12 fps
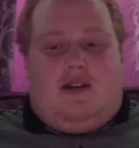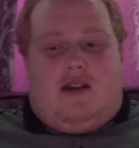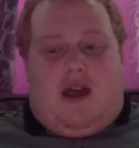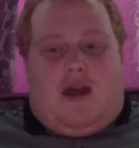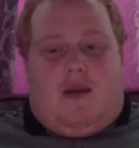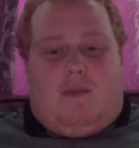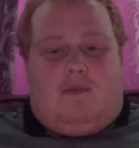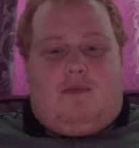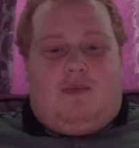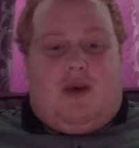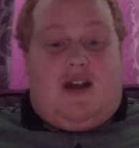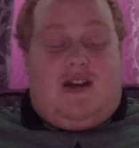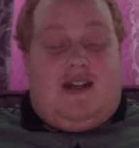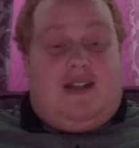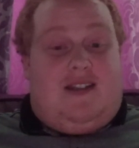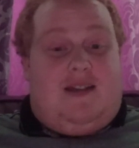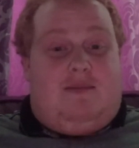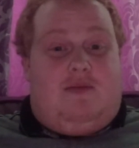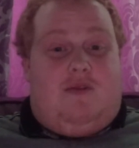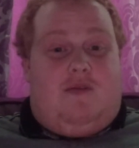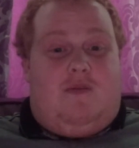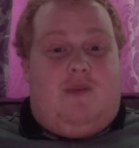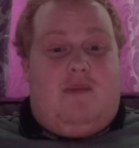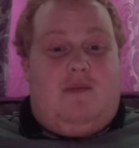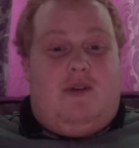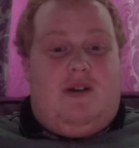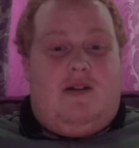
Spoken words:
I need to see more from him,